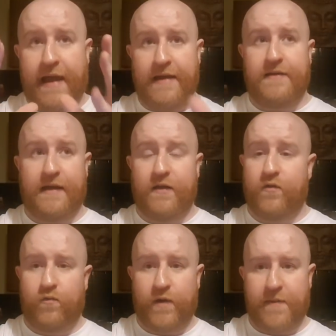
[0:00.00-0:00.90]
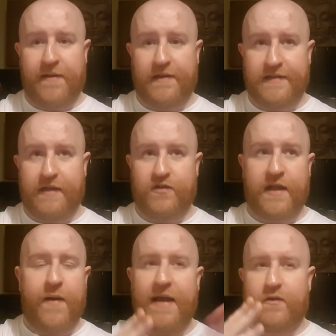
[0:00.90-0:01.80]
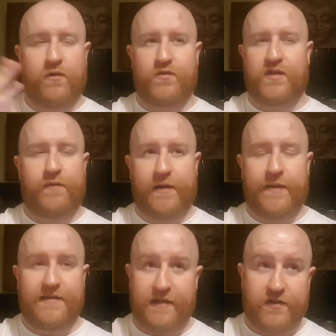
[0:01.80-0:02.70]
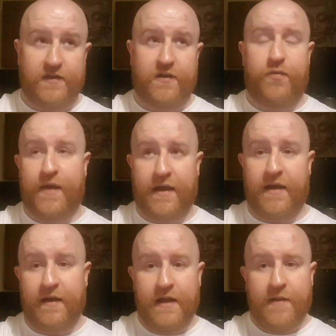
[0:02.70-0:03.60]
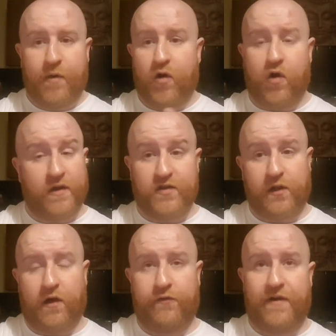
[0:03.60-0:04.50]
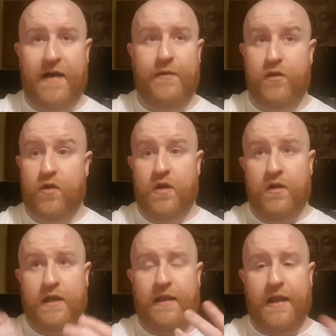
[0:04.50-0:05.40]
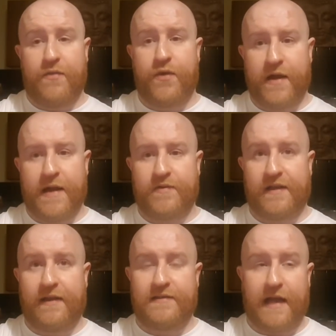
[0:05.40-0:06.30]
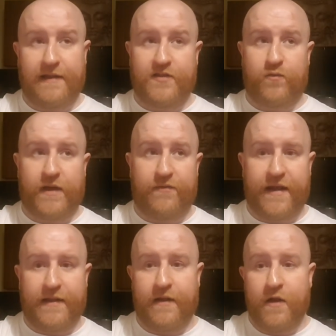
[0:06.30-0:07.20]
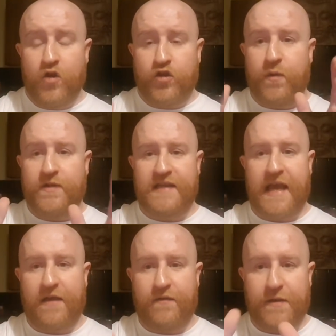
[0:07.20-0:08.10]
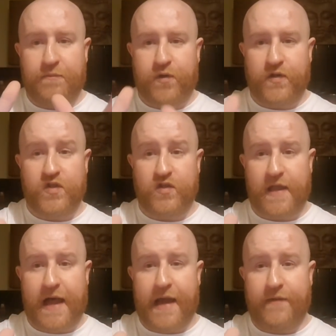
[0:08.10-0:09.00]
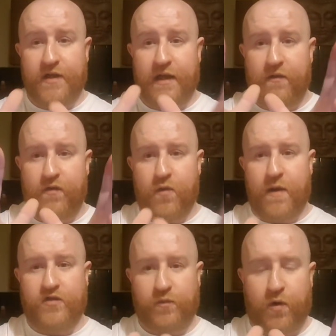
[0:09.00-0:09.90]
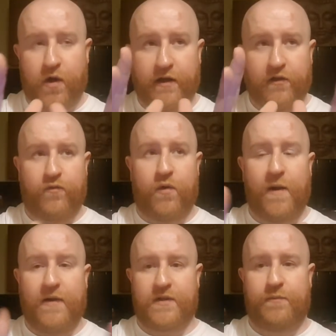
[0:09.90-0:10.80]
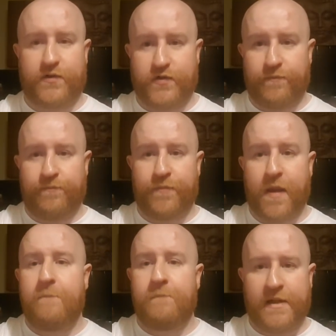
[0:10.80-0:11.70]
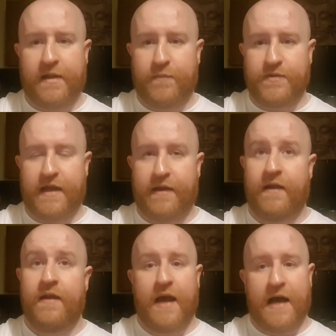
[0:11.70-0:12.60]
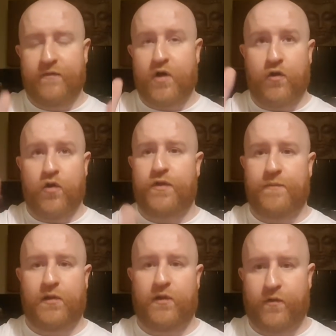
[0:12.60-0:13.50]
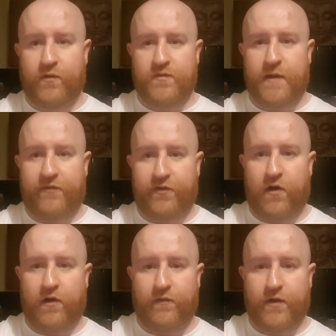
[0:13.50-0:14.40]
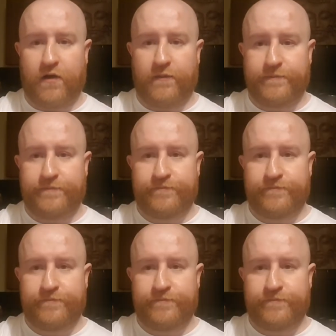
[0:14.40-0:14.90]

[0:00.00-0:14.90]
aiding rehabilitation. Now, I don't see rehabilitation as a thing, but according to Lord Farmer, you're 39% less likely to reoffend. You are saving prisoners' lives if you are supporting a loved one whilst in prison. 1,000,000%. And I've got nothing but love and respect for all of you.